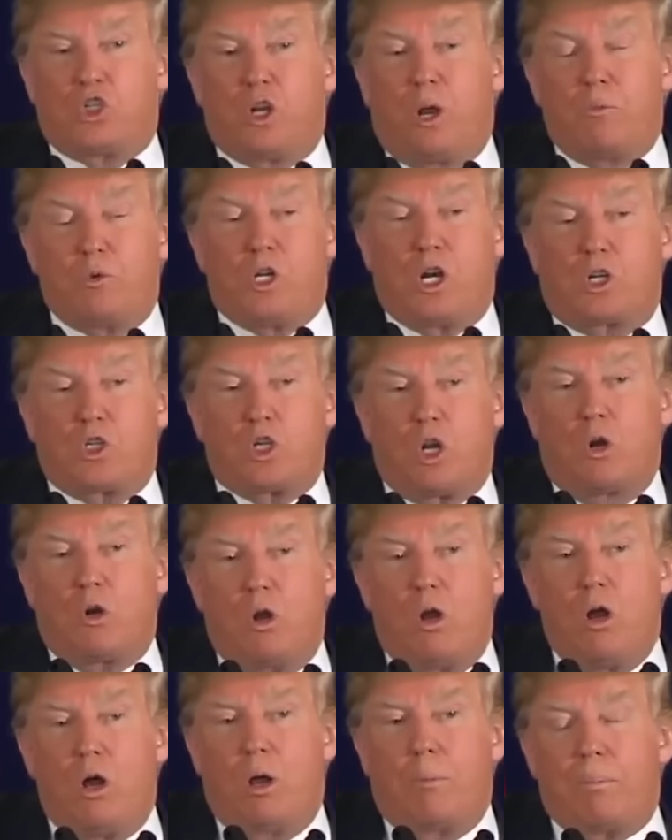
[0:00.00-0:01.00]
this subject so
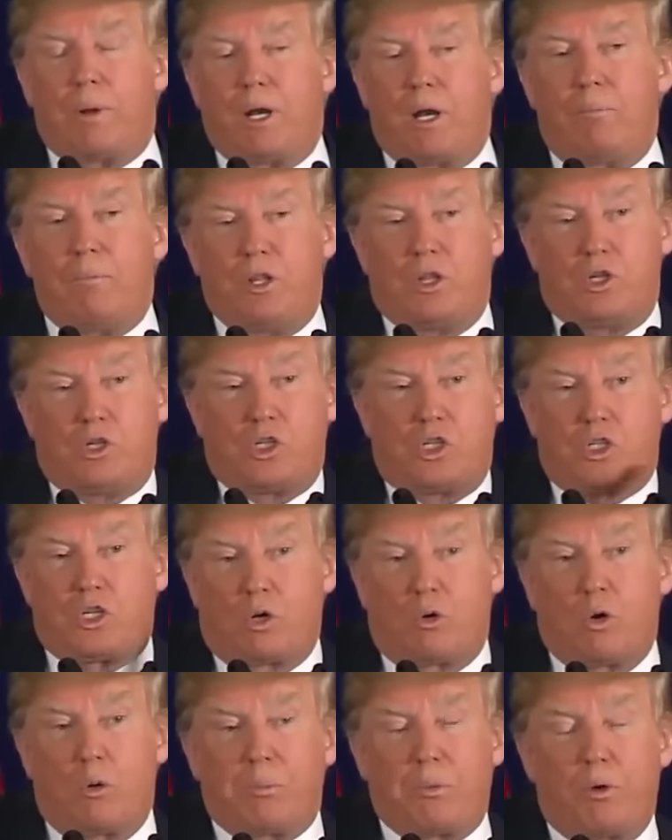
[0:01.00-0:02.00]
long, but I mean, this is
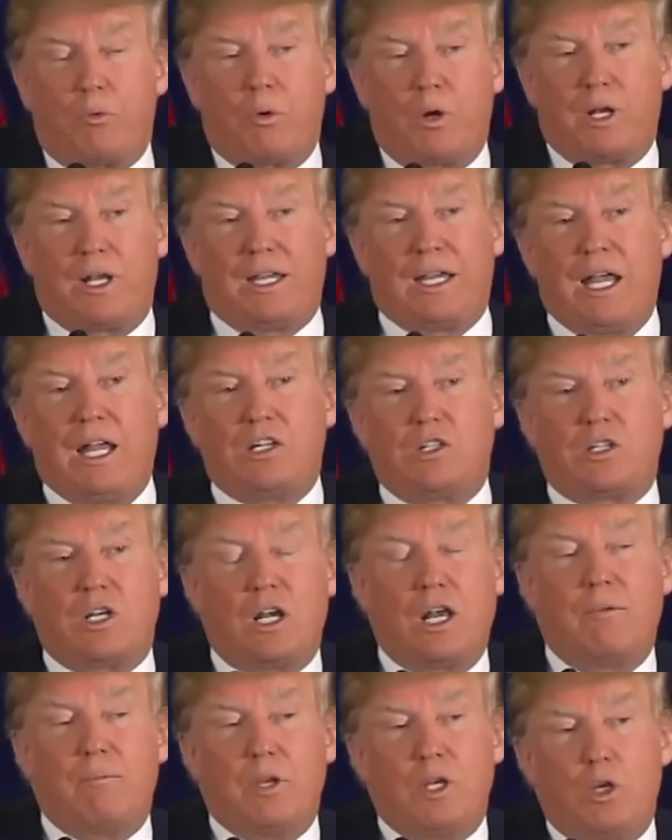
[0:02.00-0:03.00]
a group that really gets
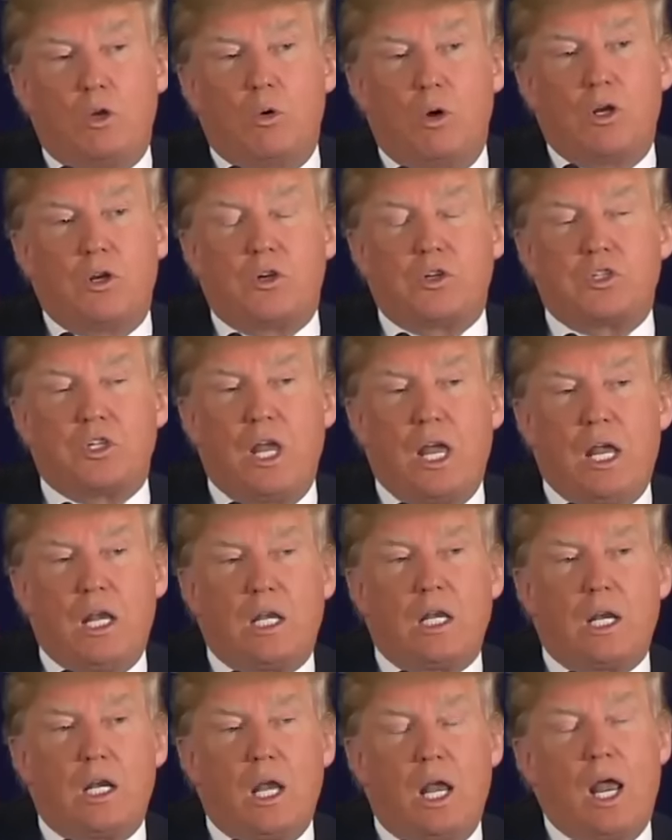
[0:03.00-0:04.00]
it. I mean, you
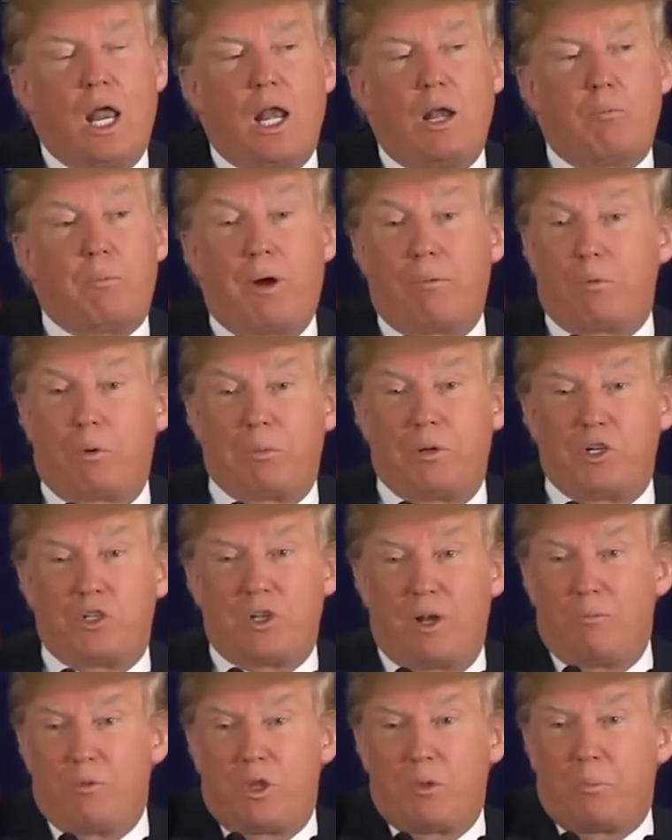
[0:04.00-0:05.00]
understand it. And probably
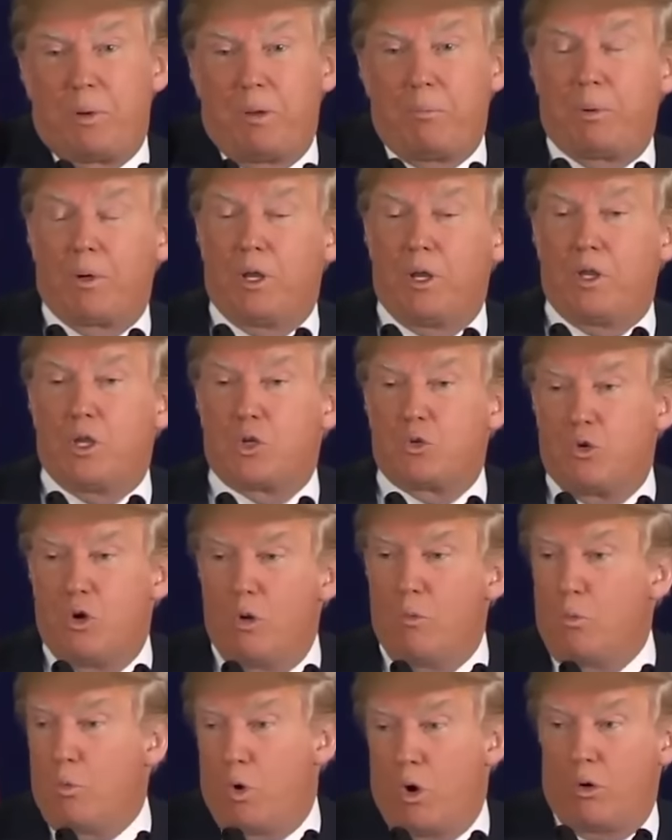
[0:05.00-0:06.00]
some of the people in this
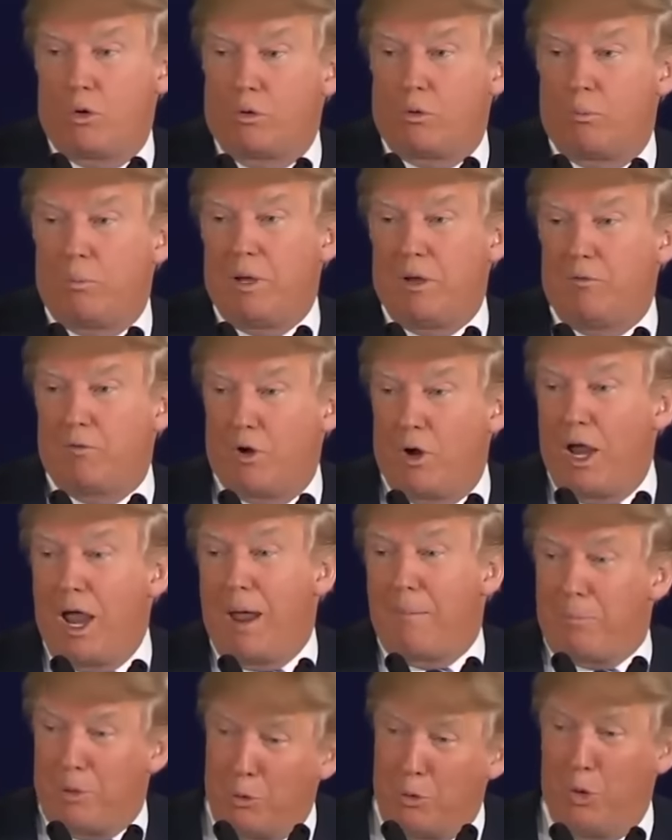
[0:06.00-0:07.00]
room won't be very
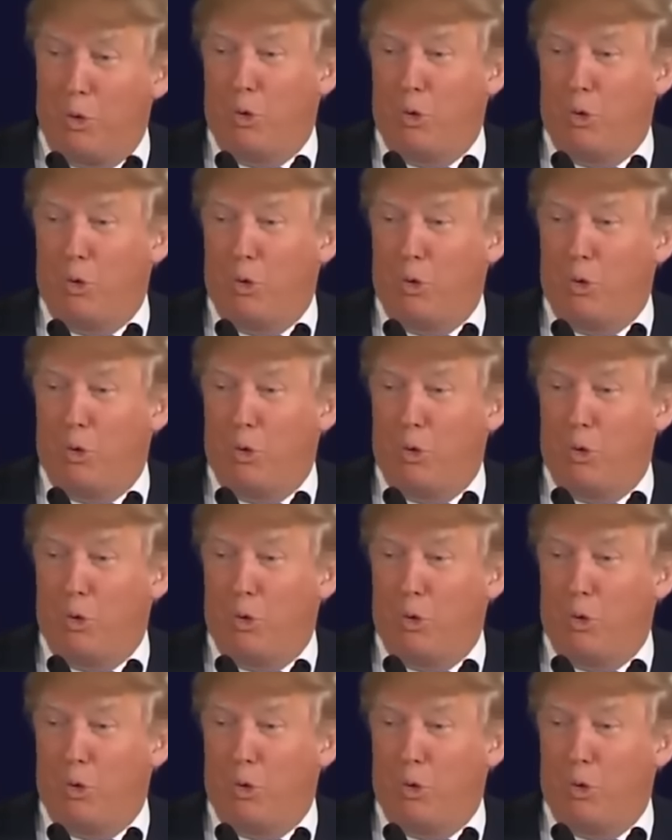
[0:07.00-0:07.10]
happy